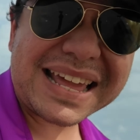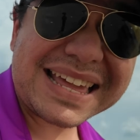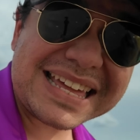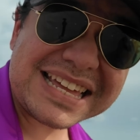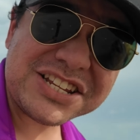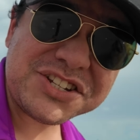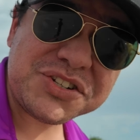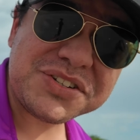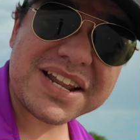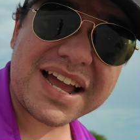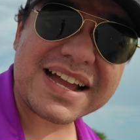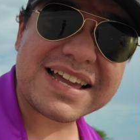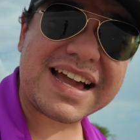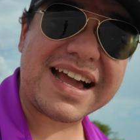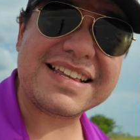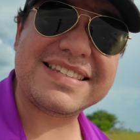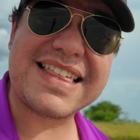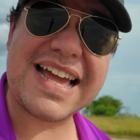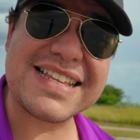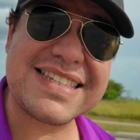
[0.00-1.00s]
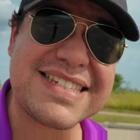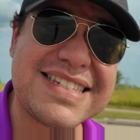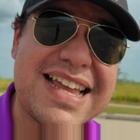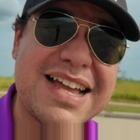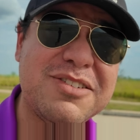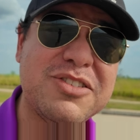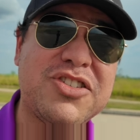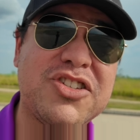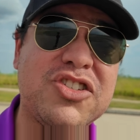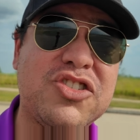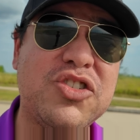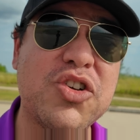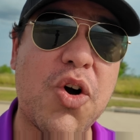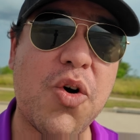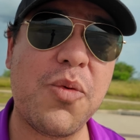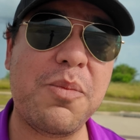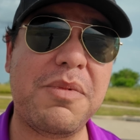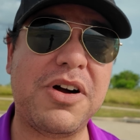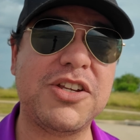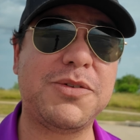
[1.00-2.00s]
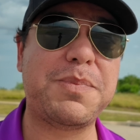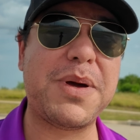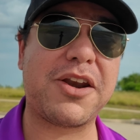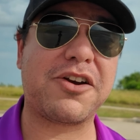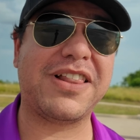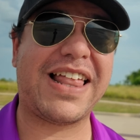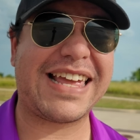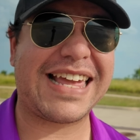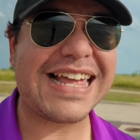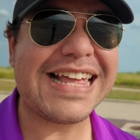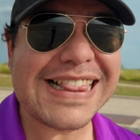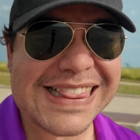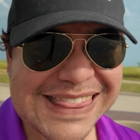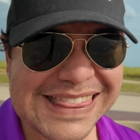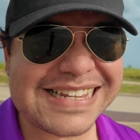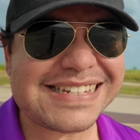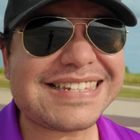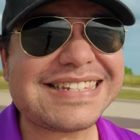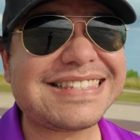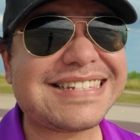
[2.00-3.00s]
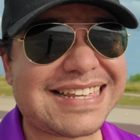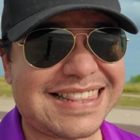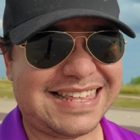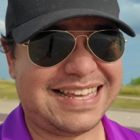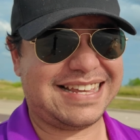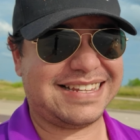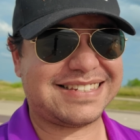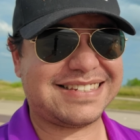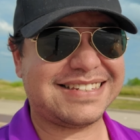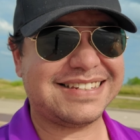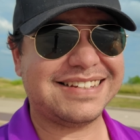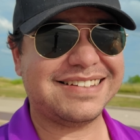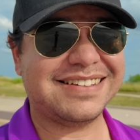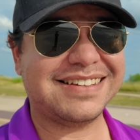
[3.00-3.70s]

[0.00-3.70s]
I kid you not, guys, that sounds so much better. Like, listen to this.